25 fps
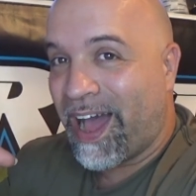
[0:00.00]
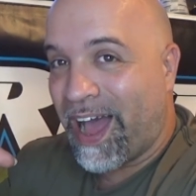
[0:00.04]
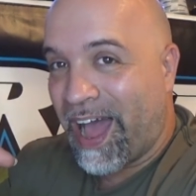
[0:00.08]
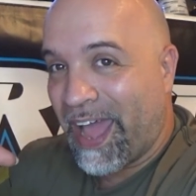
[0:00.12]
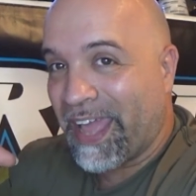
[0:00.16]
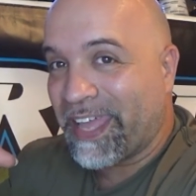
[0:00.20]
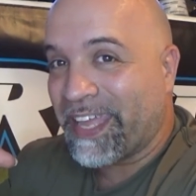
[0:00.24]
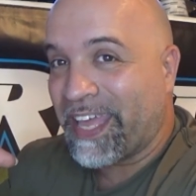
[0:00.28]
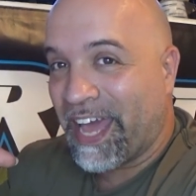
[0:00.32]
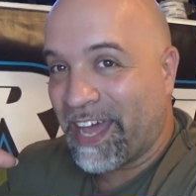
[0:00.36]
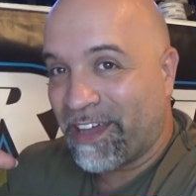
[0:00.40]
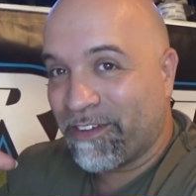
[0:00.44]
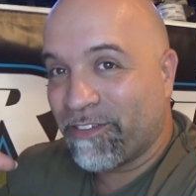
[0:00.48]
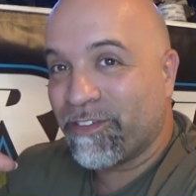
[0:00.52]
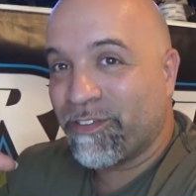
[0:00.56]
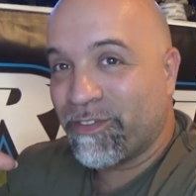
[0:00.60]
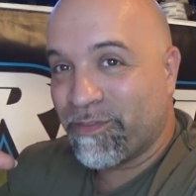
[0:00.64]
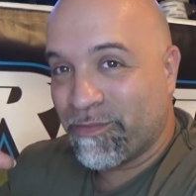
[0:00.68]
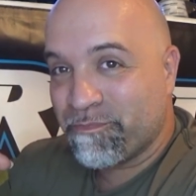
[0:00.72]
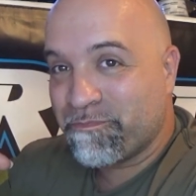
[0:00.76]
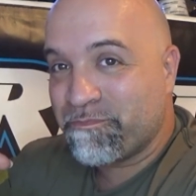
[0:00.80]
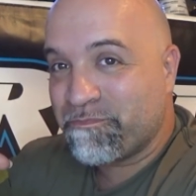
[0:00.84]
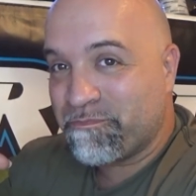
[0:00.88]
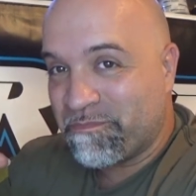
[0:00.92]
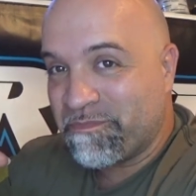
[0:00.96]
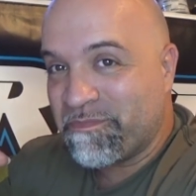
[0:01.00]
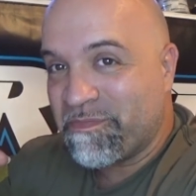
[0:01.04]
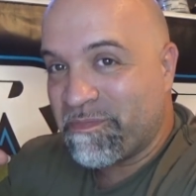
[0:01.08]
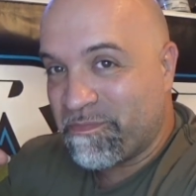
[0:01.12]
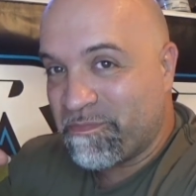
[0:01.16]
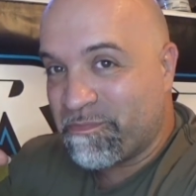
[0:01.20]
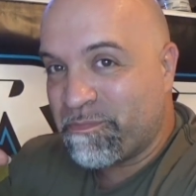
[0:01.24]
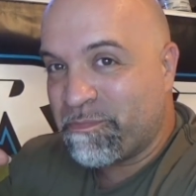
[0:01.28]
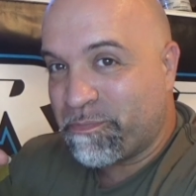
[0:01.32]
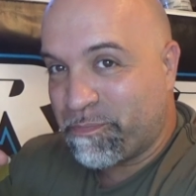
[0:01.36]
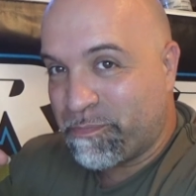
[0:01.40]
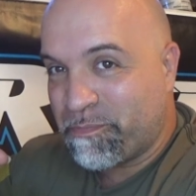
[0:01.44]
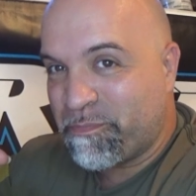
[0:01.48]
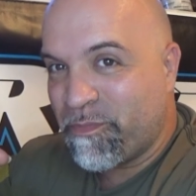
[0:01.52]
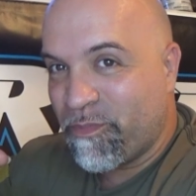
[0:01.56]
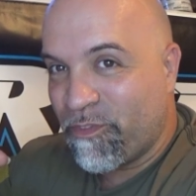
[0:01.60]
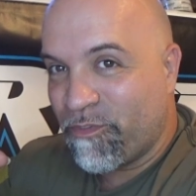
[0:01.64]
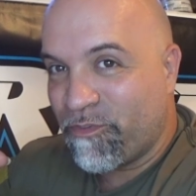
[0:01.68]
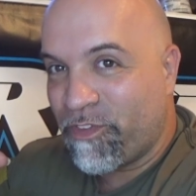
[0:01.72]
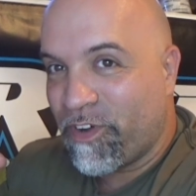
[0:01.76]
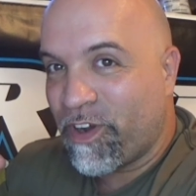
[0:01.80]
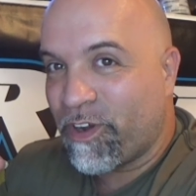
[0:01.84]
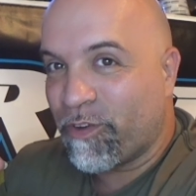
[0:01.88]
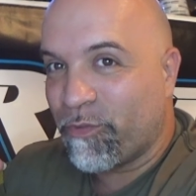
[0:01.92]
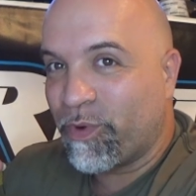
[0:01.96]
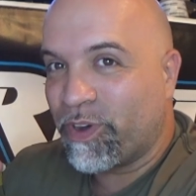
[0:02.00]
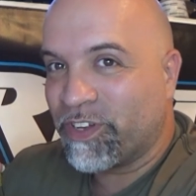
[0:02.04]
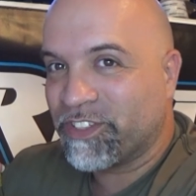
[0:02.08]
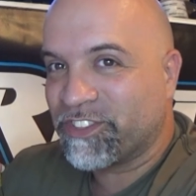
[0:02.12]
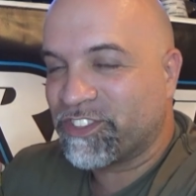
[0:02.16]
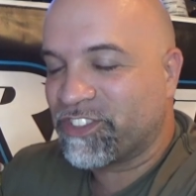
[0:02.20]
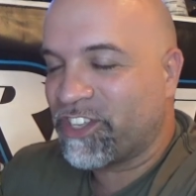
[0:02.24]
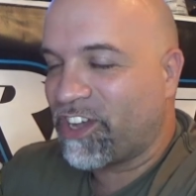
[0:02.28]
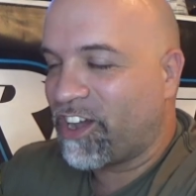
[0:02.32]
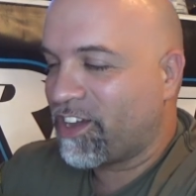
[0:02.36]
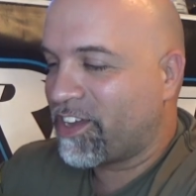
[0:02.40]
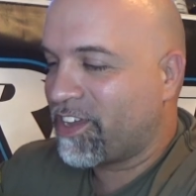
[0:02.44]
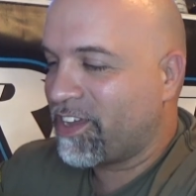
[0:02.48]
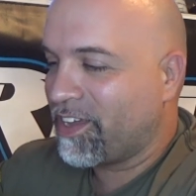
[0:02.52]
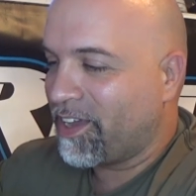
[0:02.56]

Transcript: I got very well stuck.